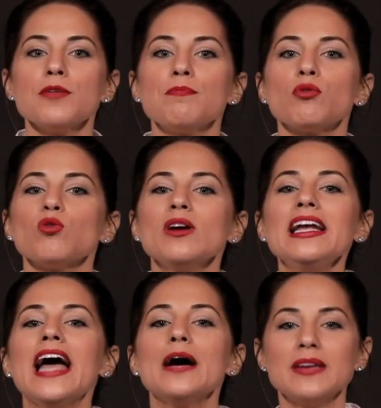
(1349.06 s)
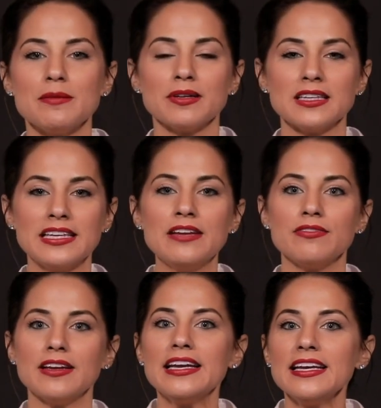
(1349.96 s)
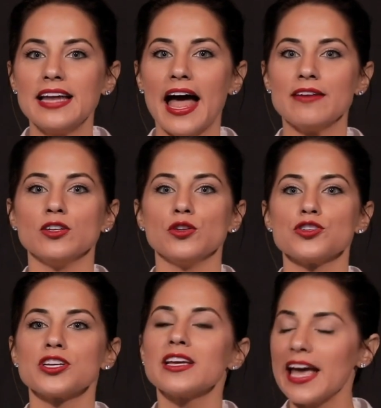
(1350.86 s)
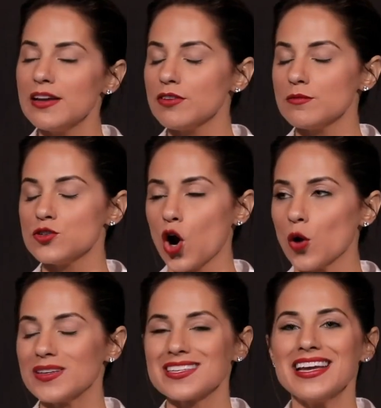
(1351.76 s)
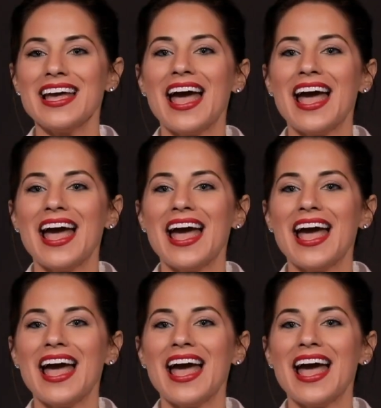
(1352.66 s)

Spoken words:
The preeminent belief in evolution came from Darwin's